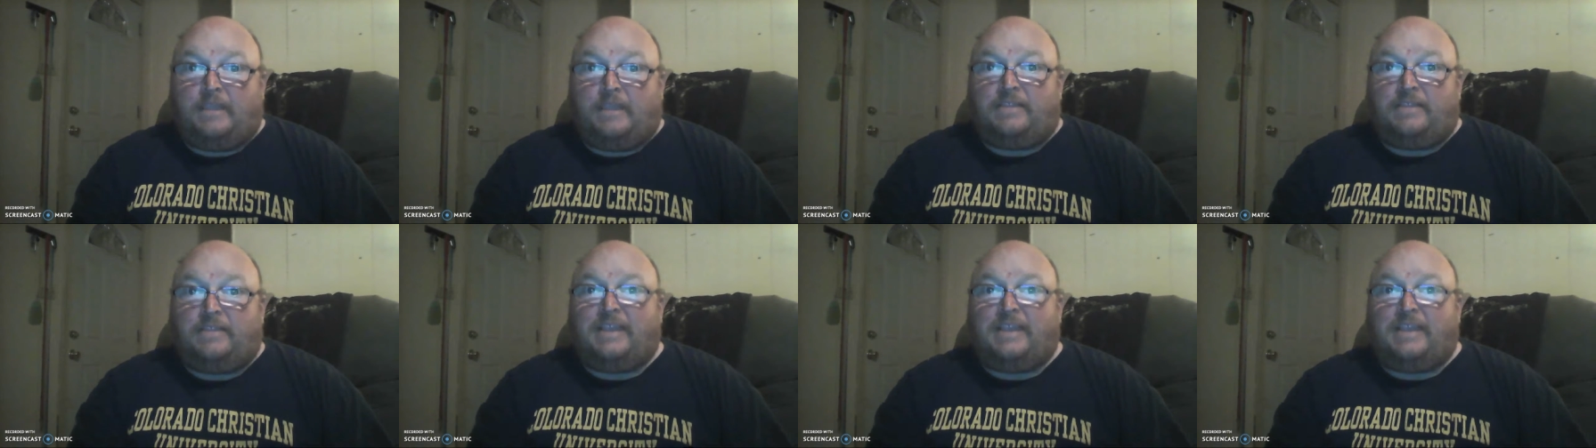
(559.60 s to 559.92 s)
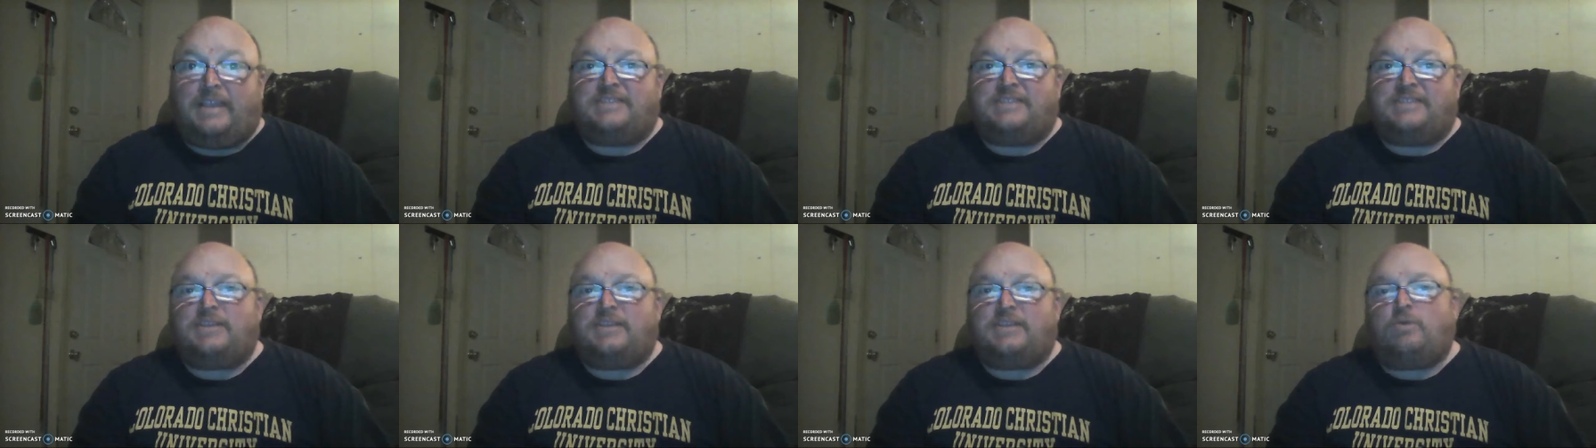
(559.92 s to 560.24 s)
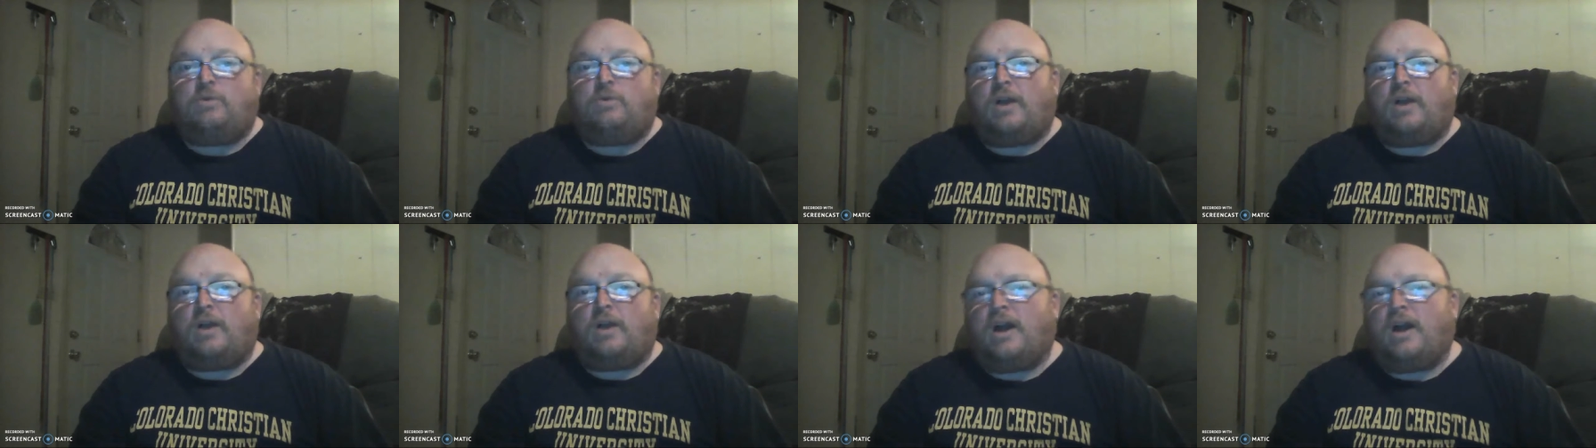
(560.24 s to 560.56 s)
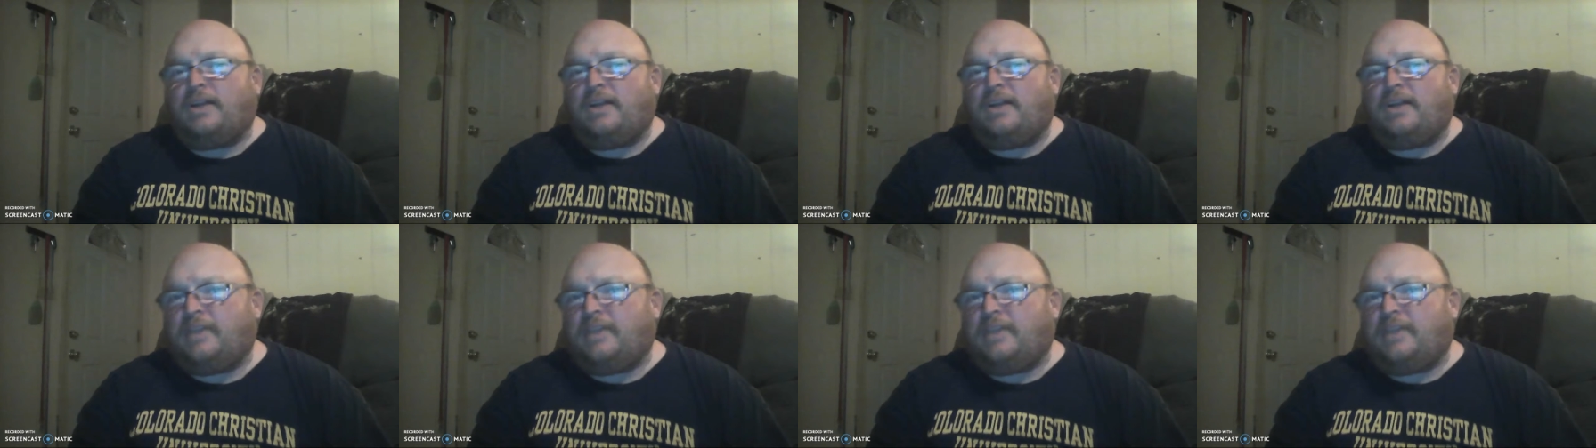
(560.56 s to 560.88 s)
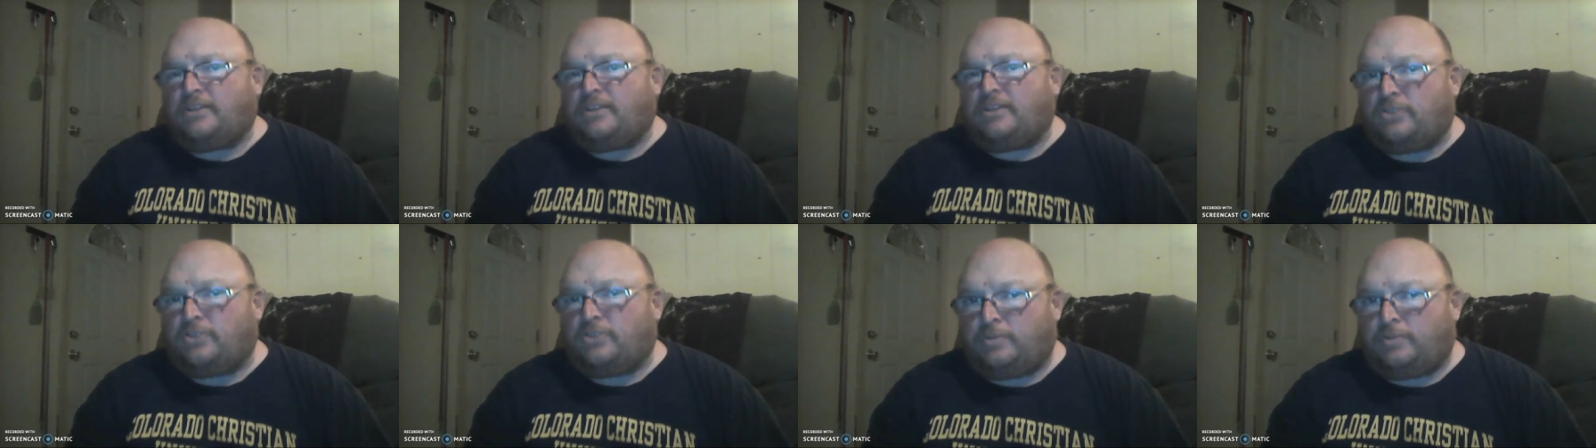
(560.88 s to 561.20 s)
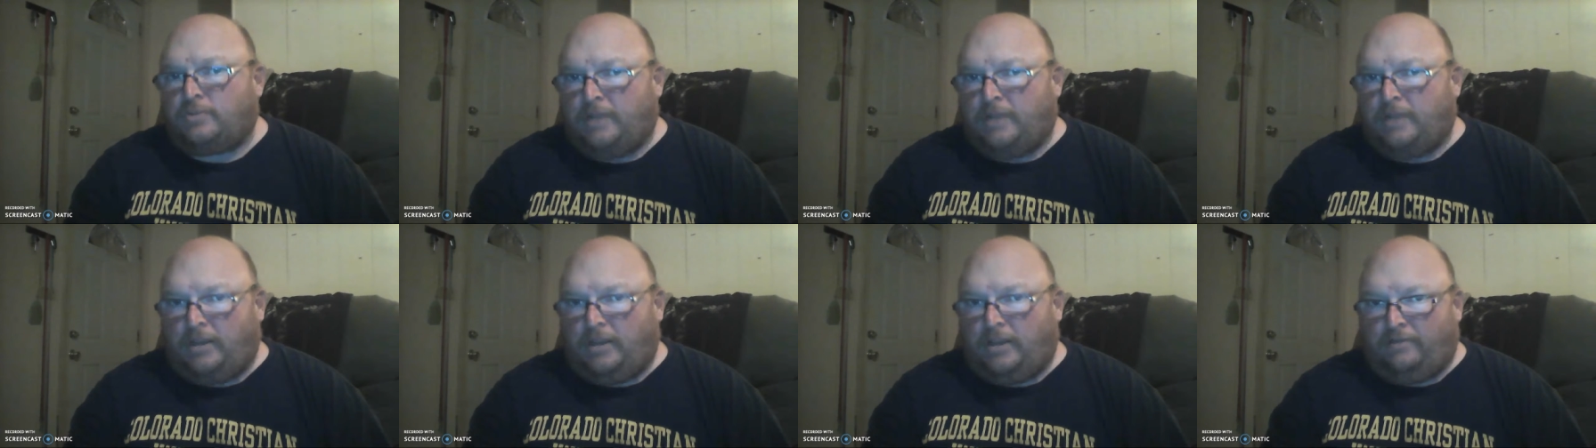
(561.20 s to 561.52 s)
They can see what context you're
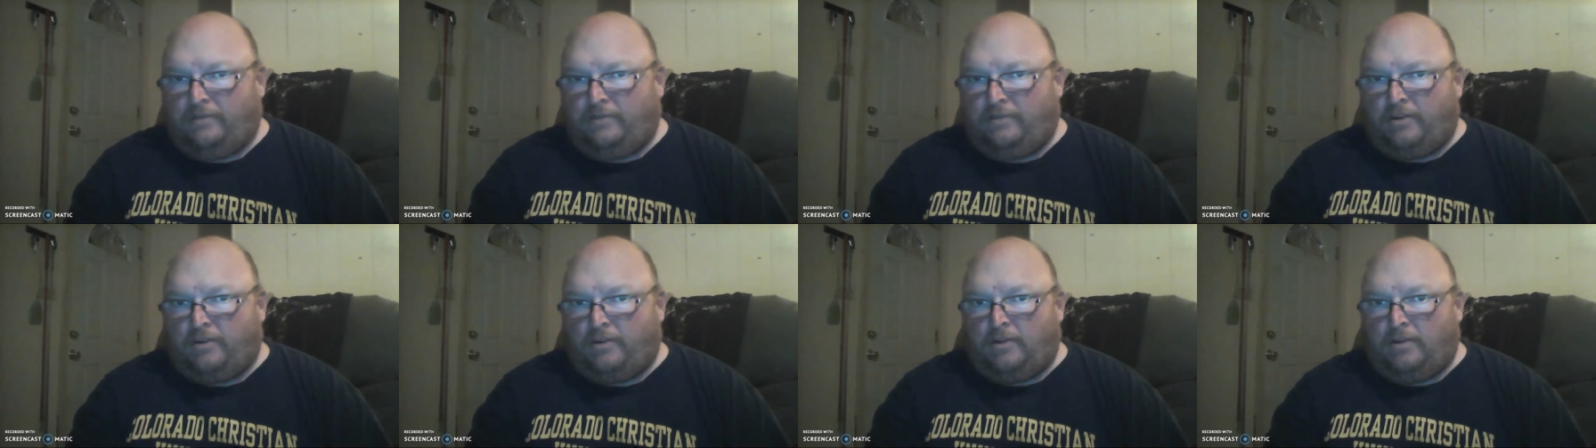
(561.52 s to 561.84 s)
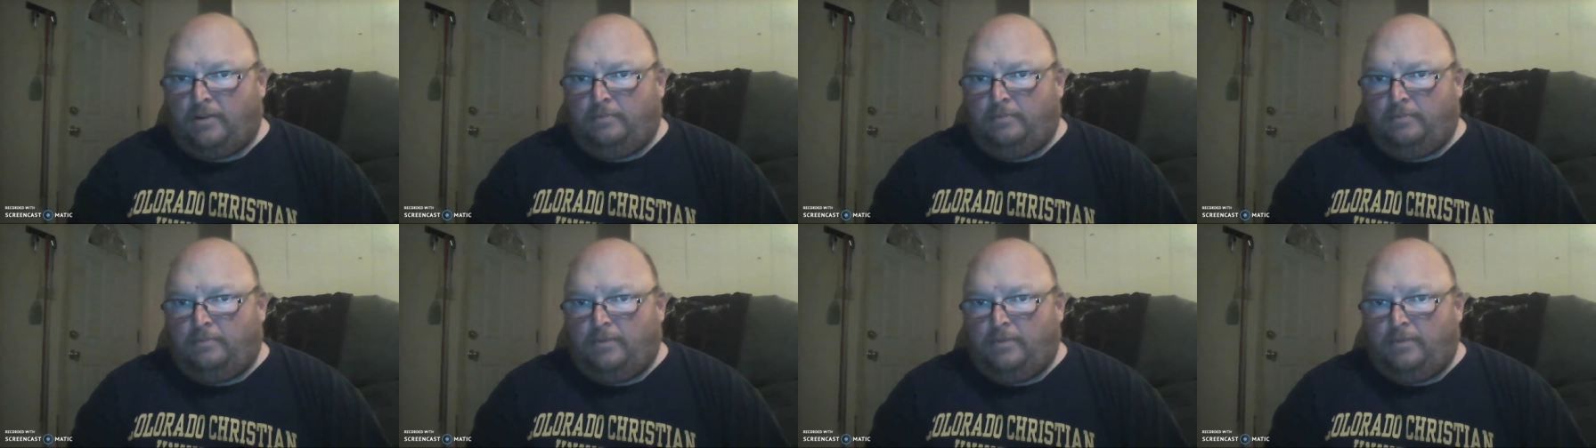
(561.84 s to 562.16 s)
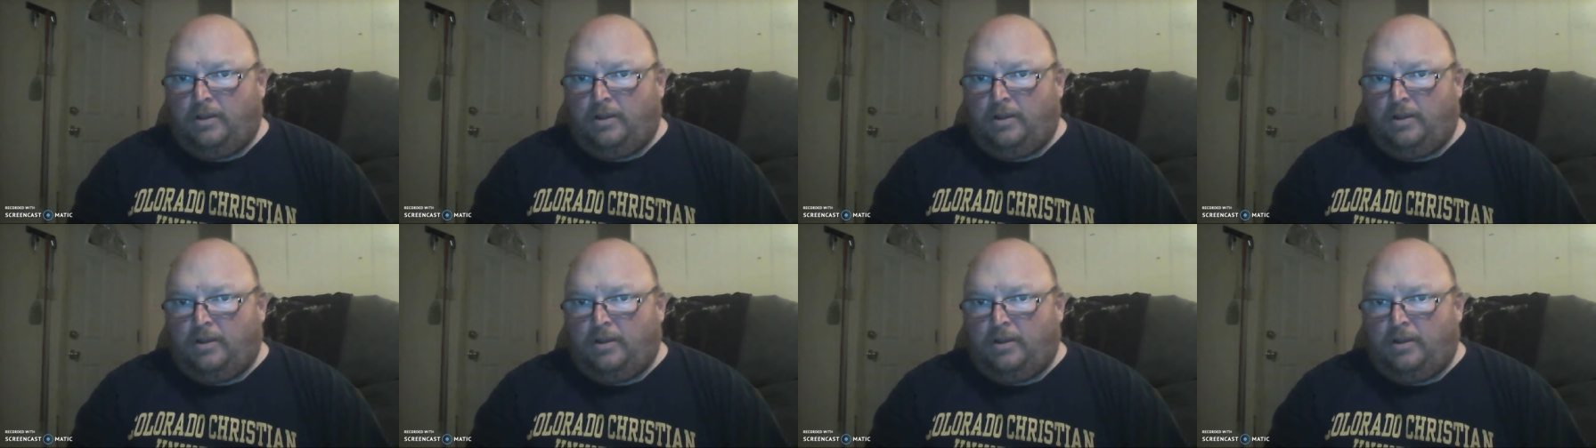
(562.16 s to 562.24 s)
speaking from.